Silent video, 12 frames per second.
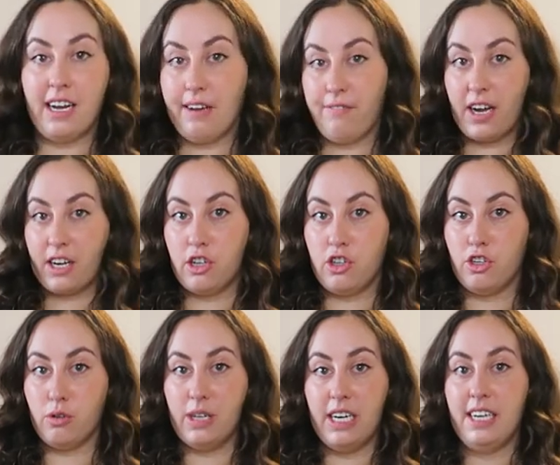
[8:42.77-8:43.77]
if I could
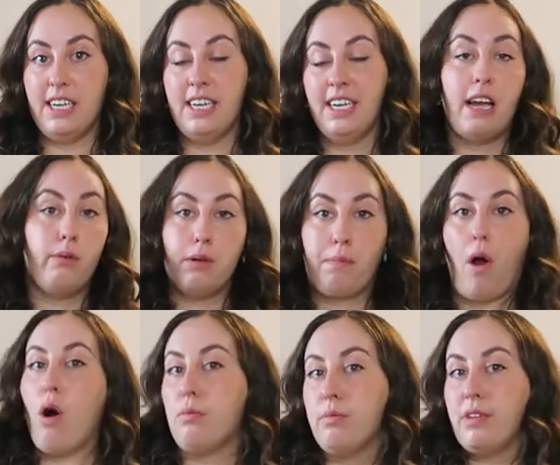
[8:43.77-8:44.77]
do it, they would
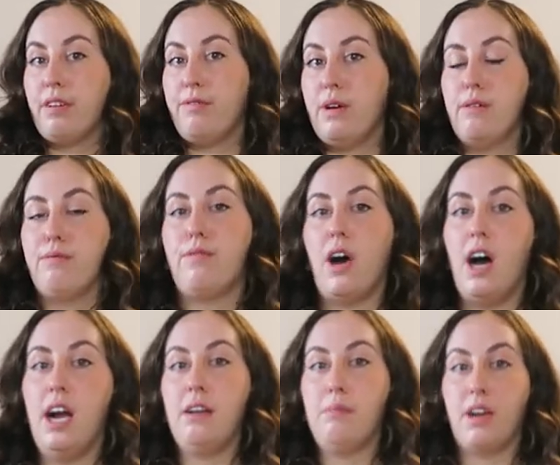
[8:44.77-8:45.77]
probably fit fine,